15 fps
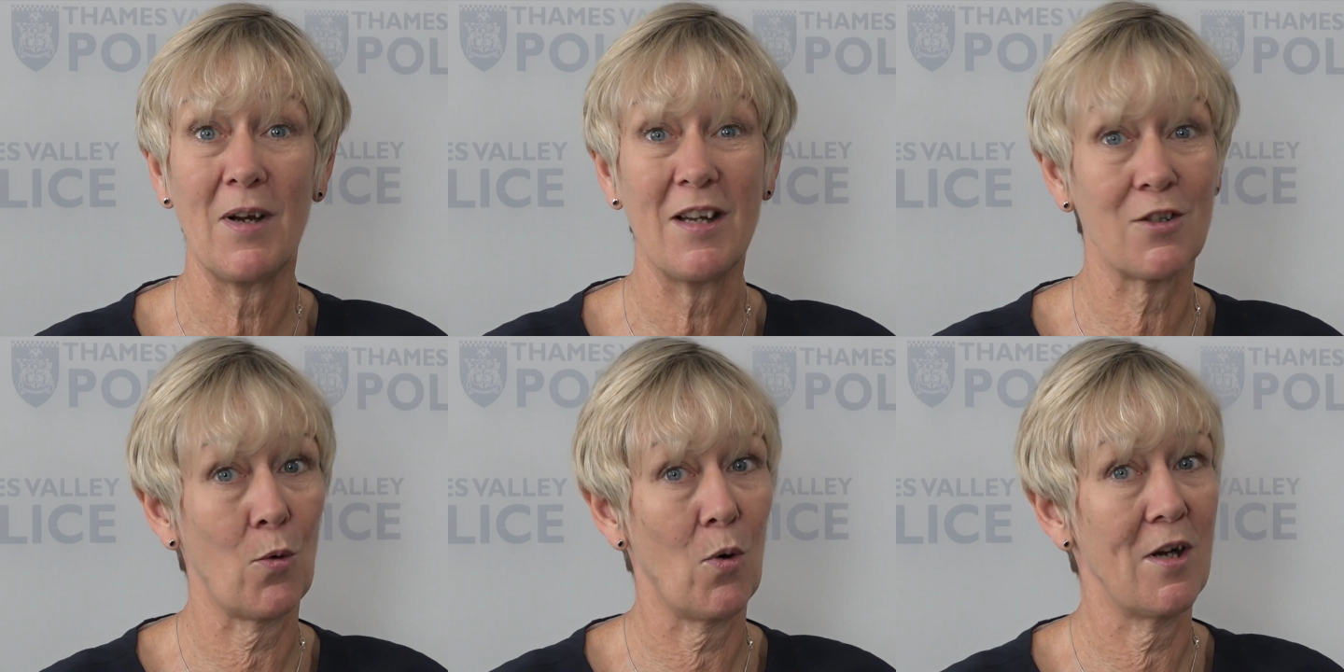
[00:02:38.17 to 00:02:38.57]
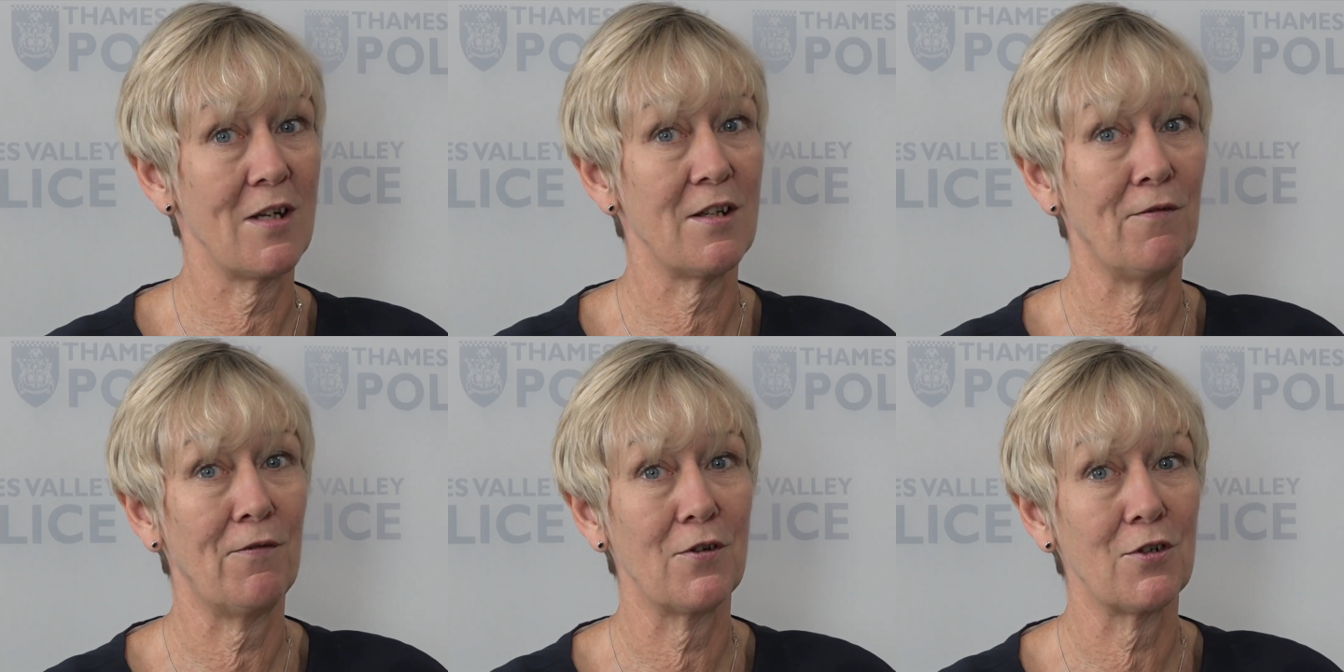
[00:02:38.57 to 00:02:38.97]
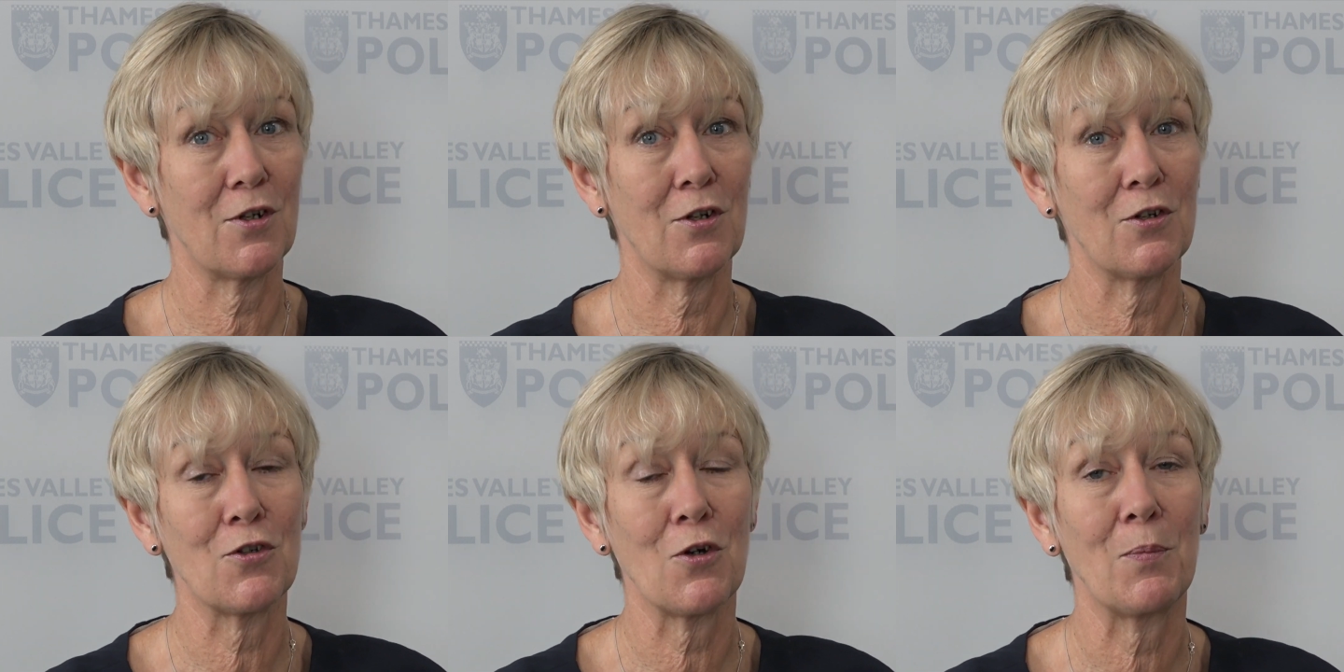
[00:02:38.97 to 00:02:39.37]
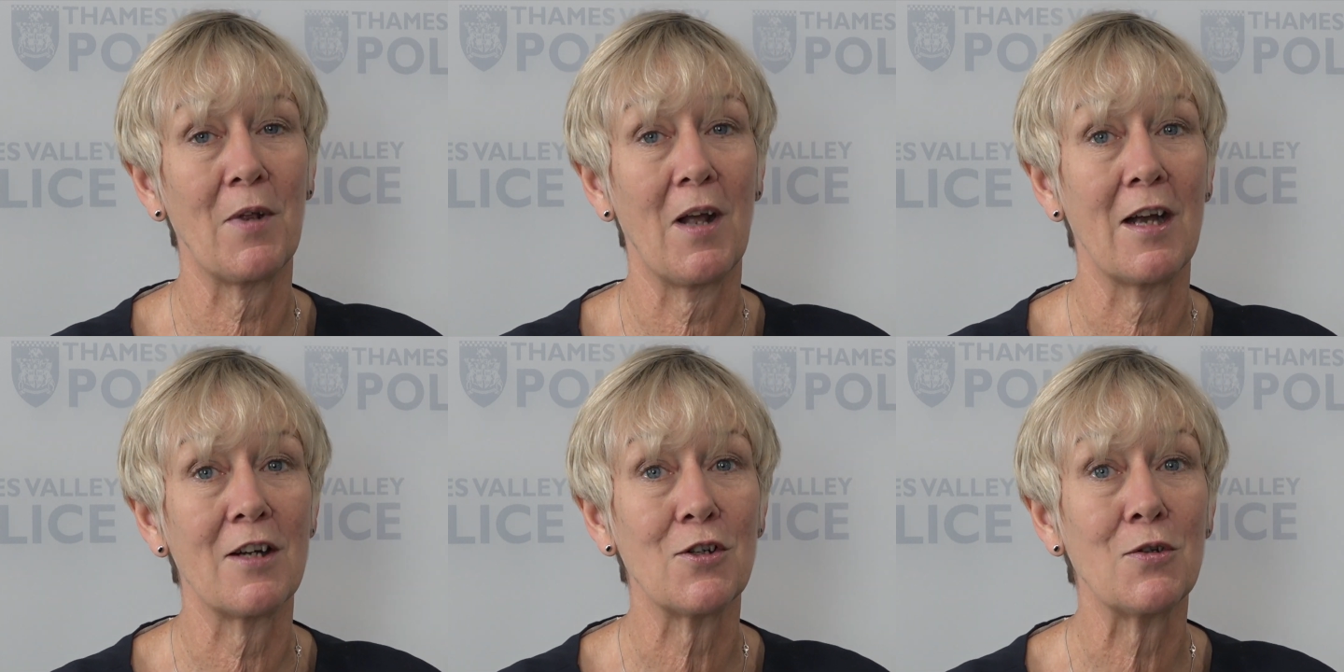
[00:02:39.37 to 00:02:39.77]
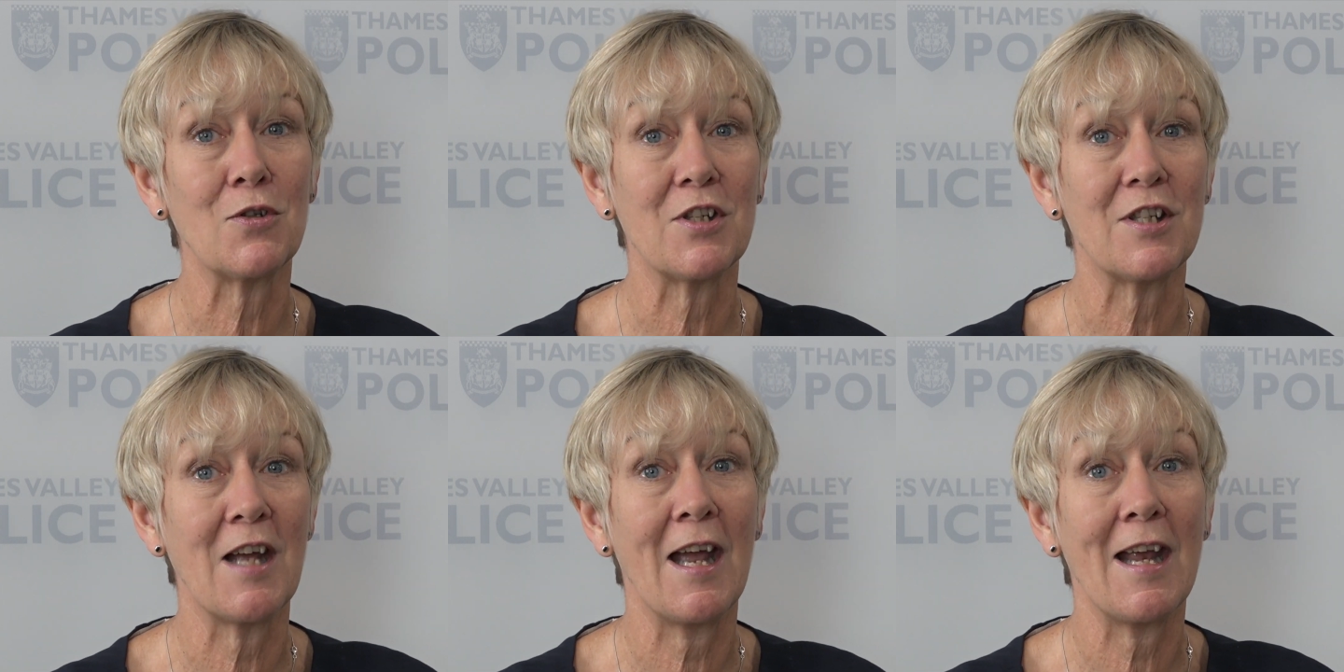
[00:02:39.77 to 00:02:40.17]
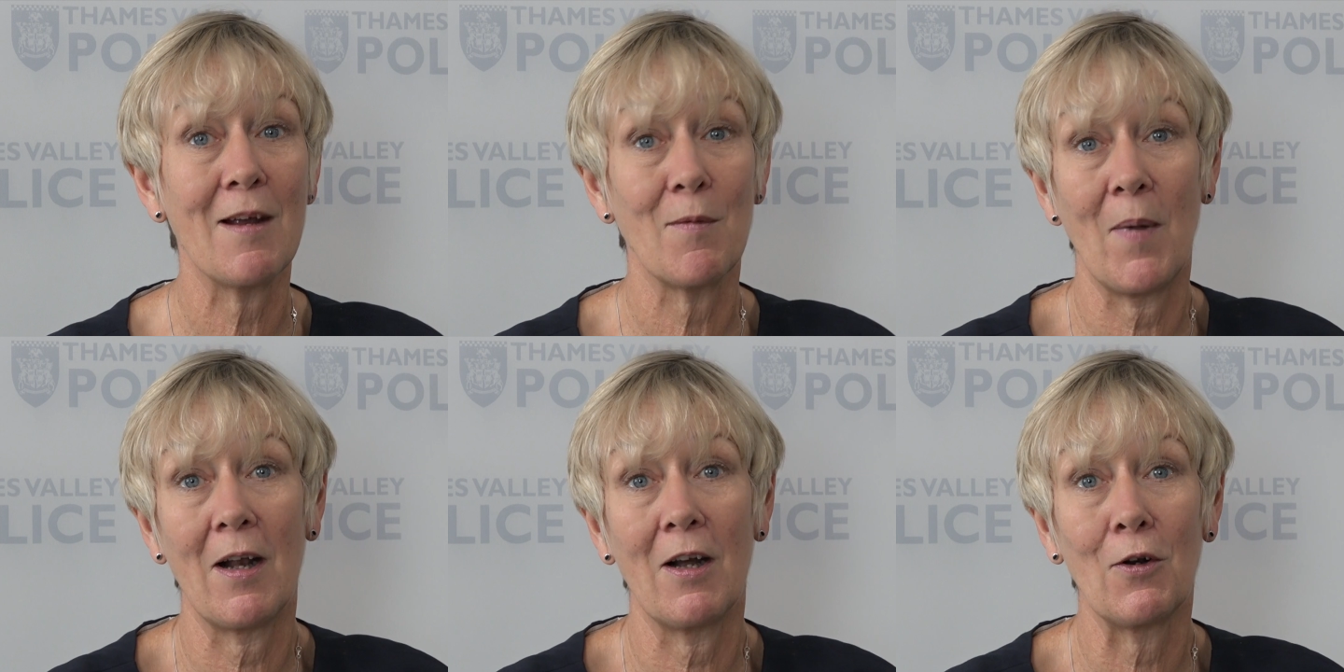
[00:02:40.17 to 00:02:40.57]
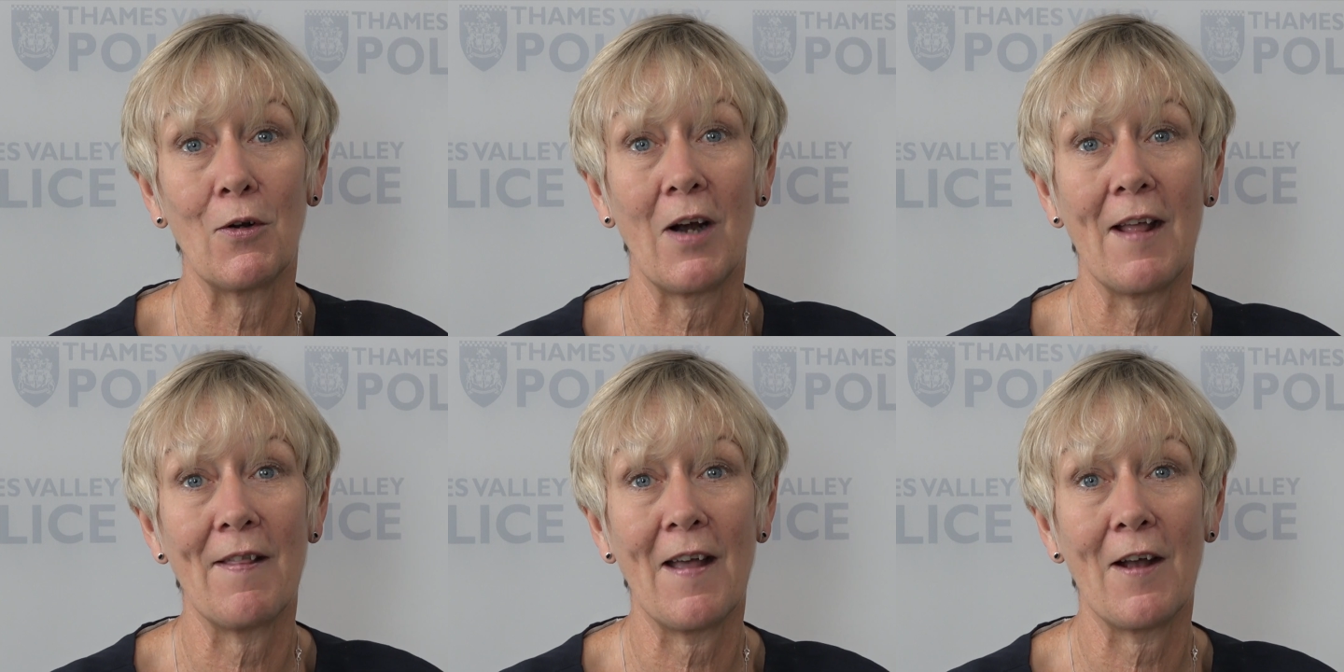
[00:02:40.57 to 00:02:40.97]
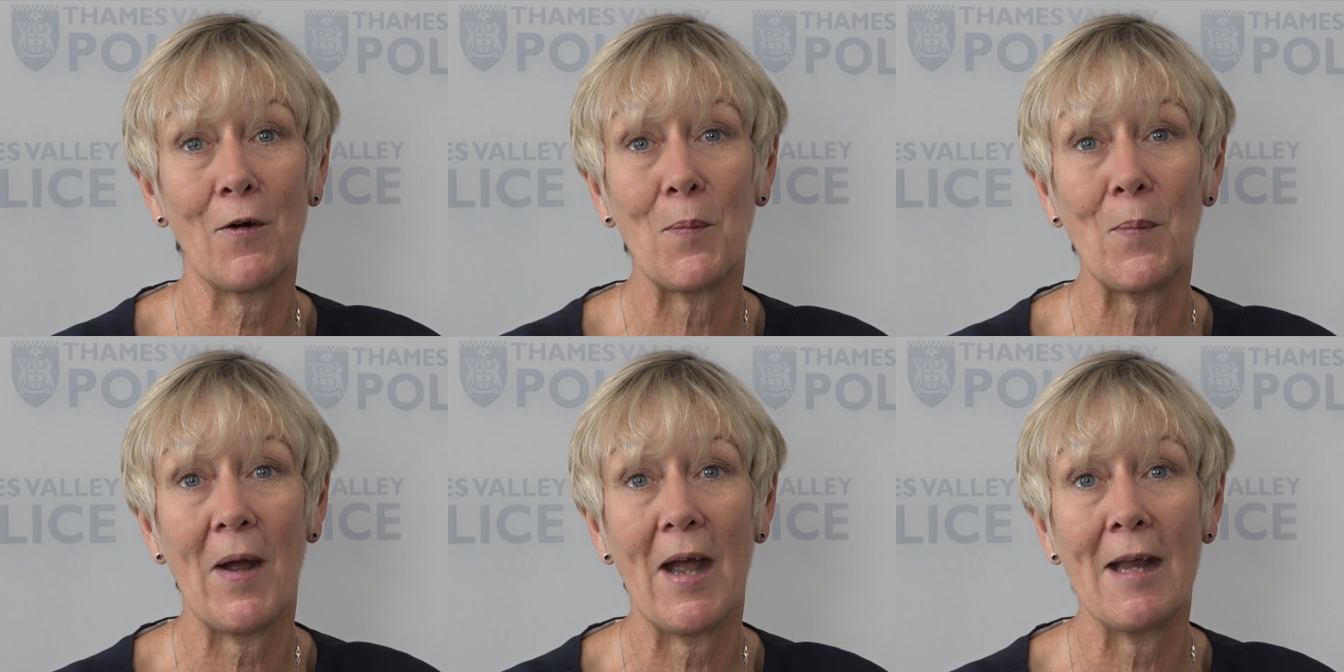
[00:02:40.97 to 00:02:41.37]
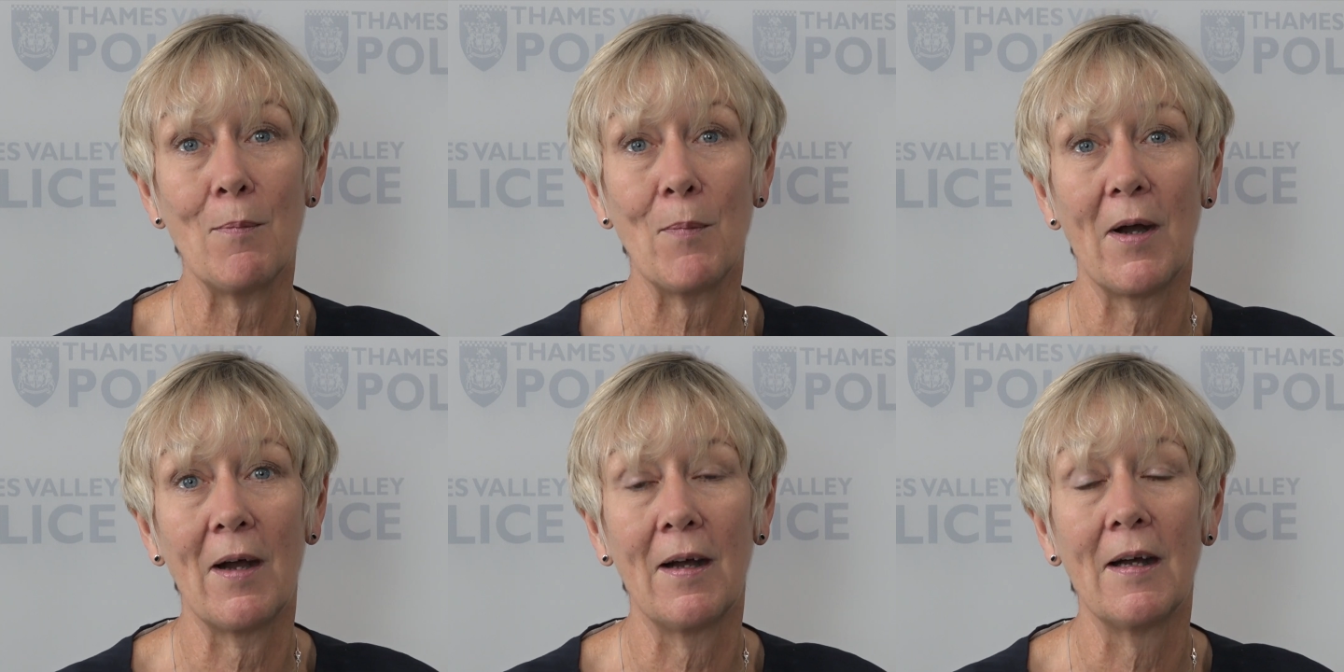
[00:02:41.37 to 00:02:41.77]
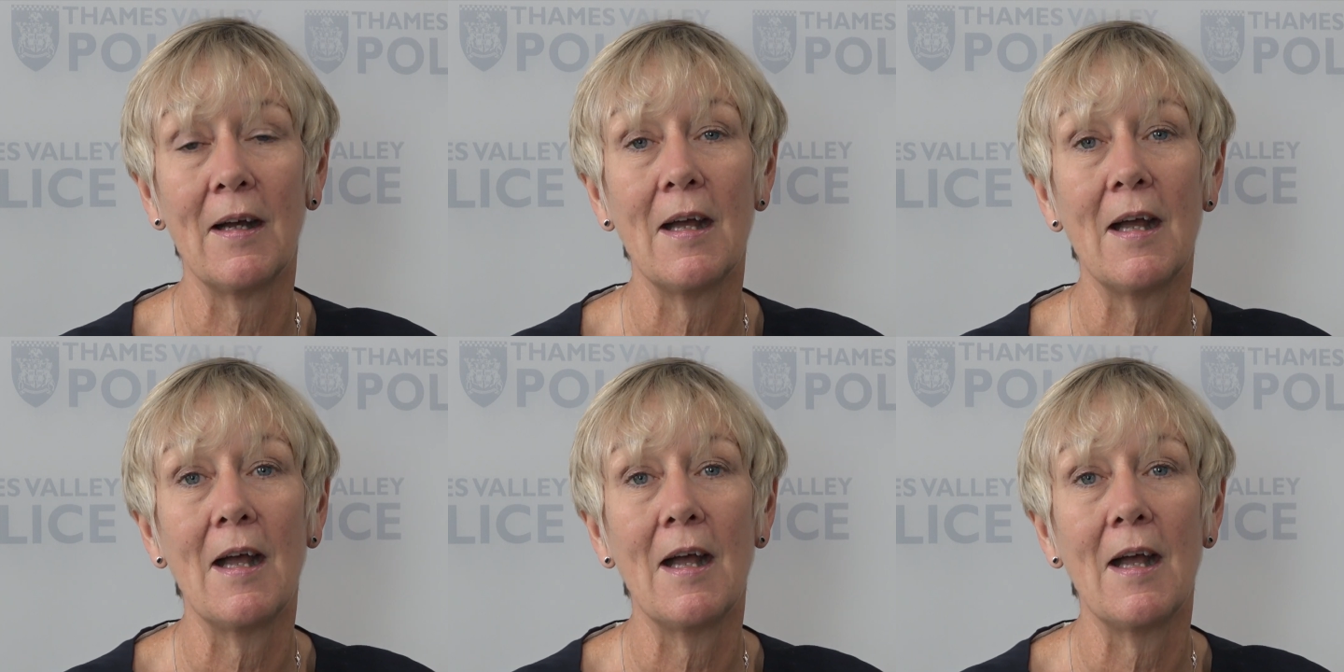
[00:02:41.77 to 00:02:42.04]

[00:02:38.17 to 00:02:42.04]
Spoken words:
is quite different to the job that I do today. It might look like that on paper.